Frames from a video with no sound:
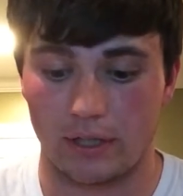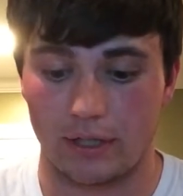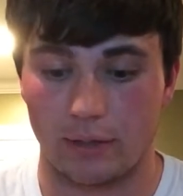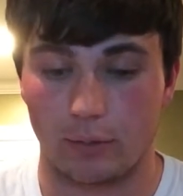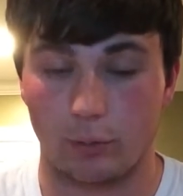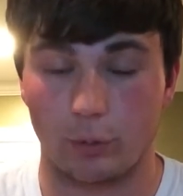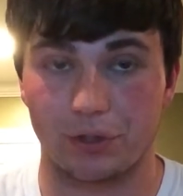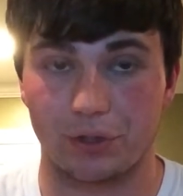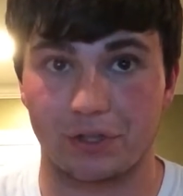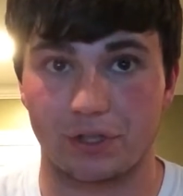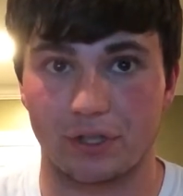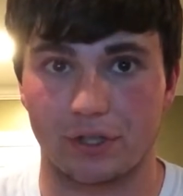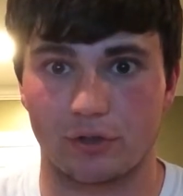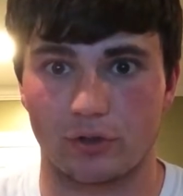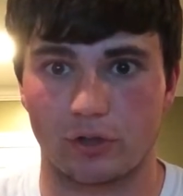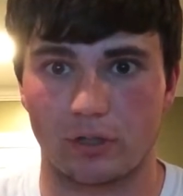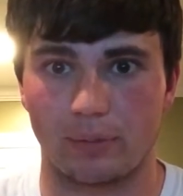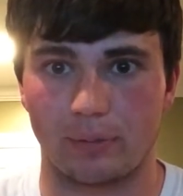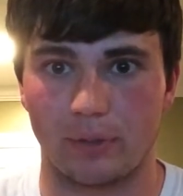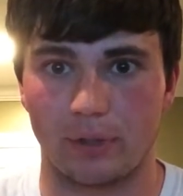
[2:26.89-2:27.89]
which
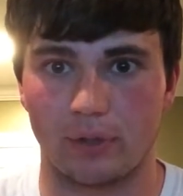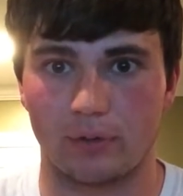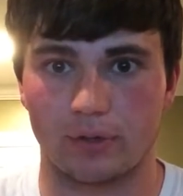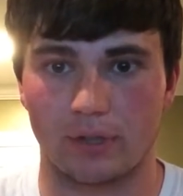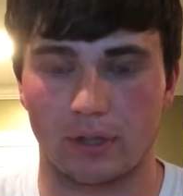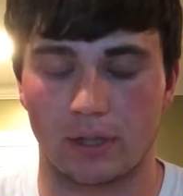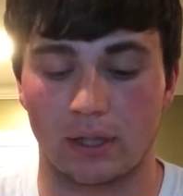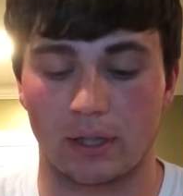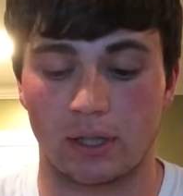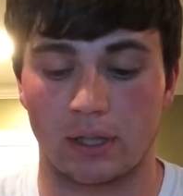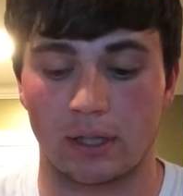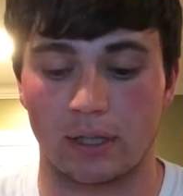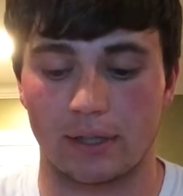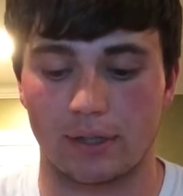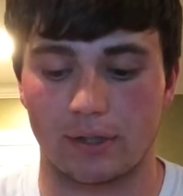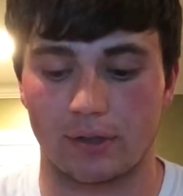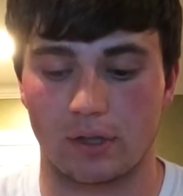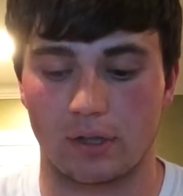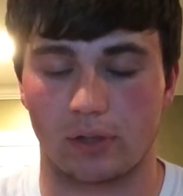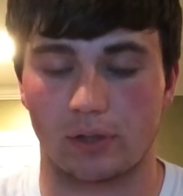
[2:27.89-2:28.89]
attributes a lot
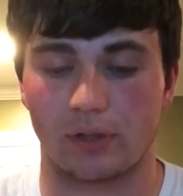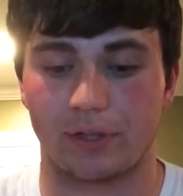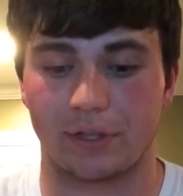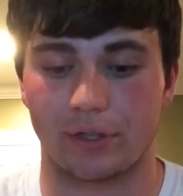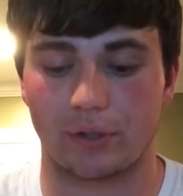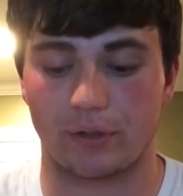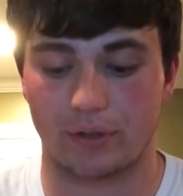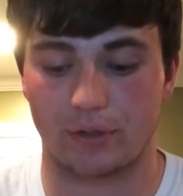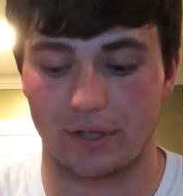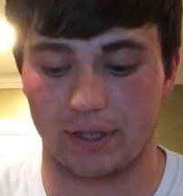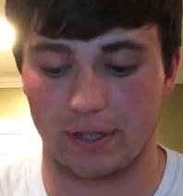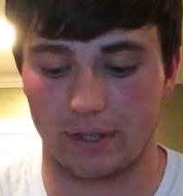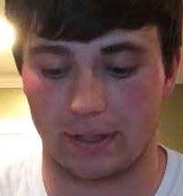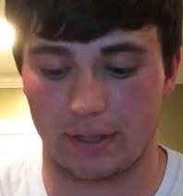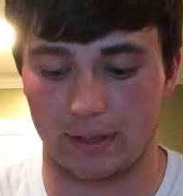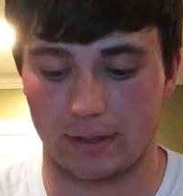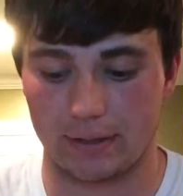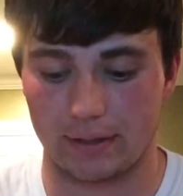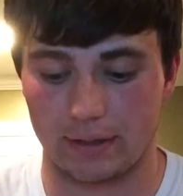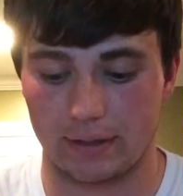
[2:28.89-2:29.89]
to the Click It or
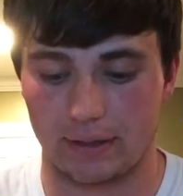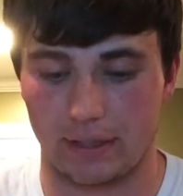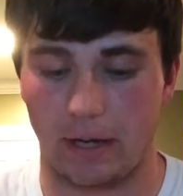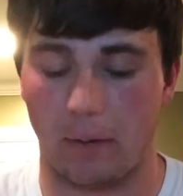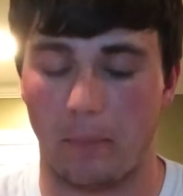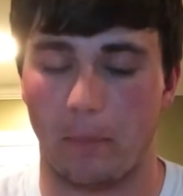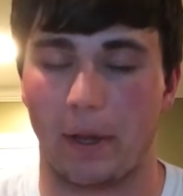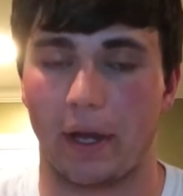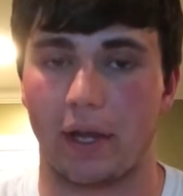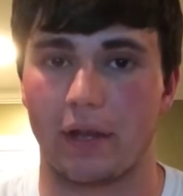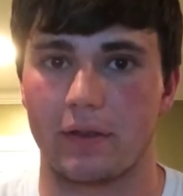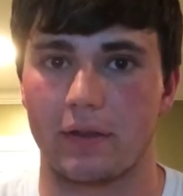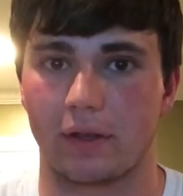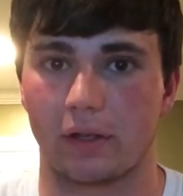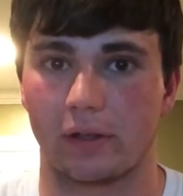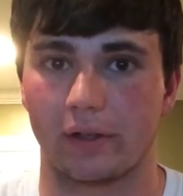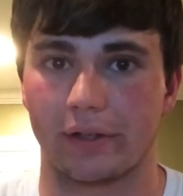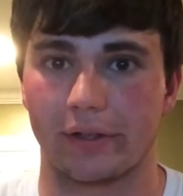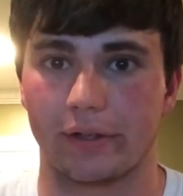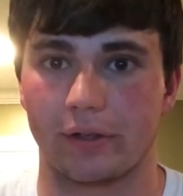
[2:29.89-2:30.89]
Ticket campaign. The
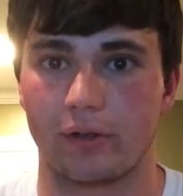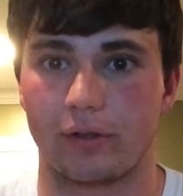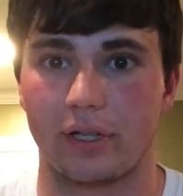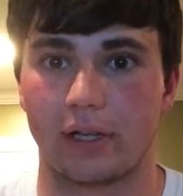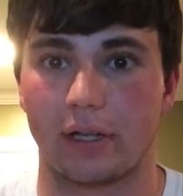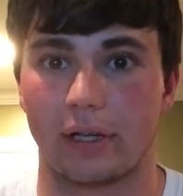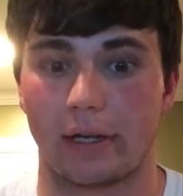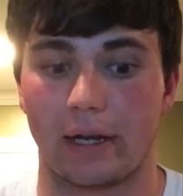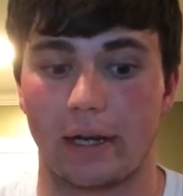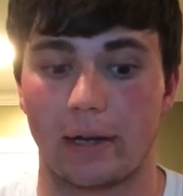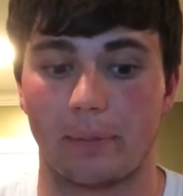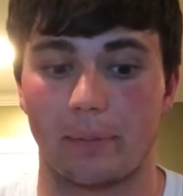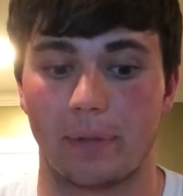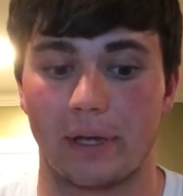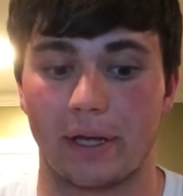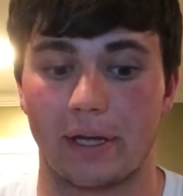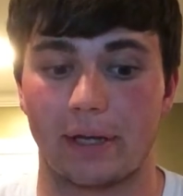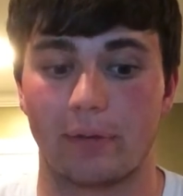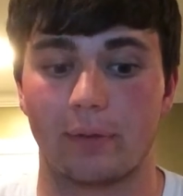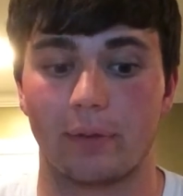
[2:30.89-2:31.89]
Click It or Ticket
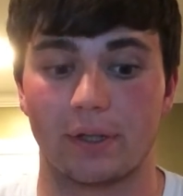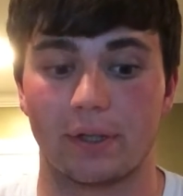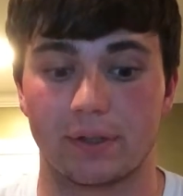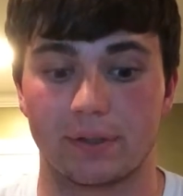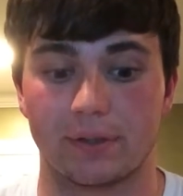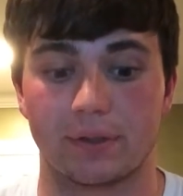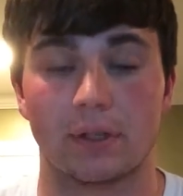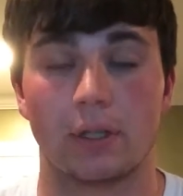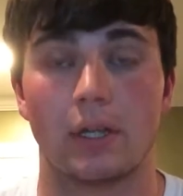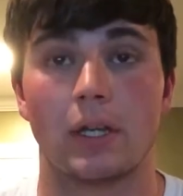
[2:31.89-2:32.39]
campaign is